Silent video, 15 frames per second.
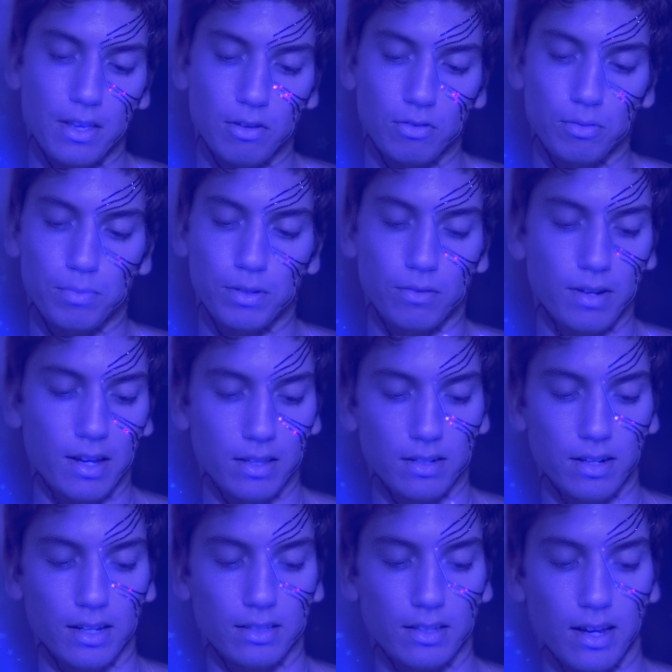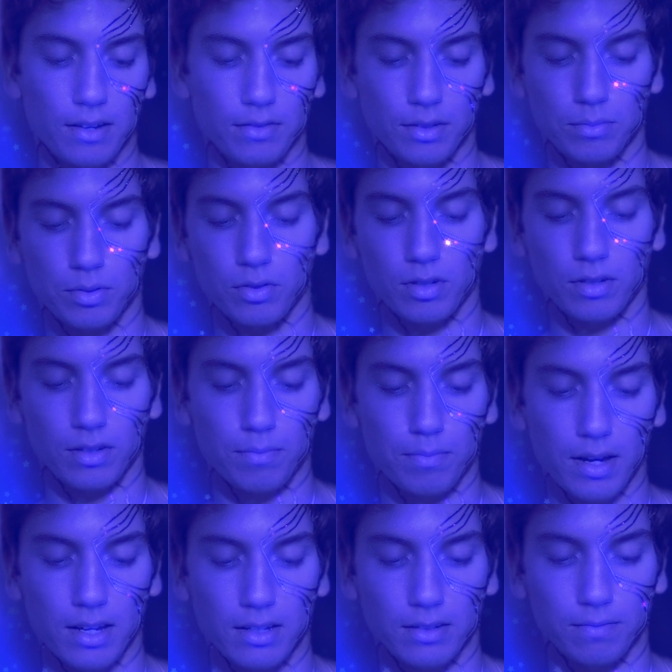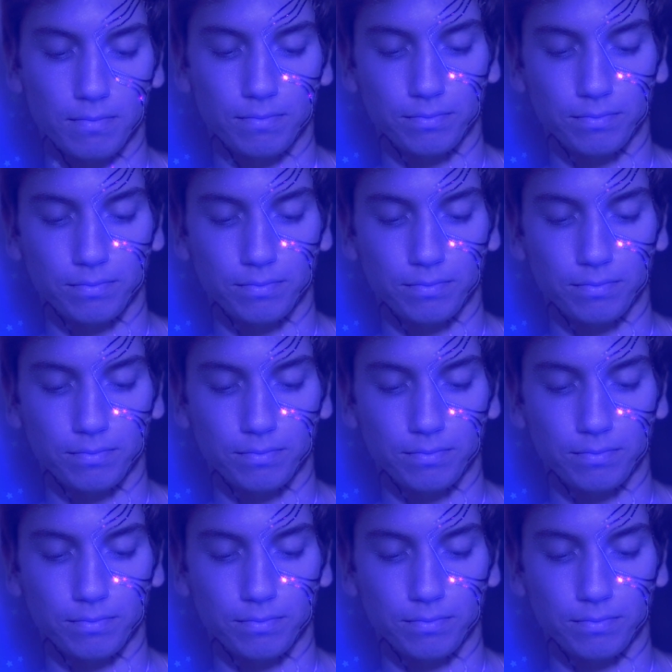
thought it would be rather nice to have some sort of companion.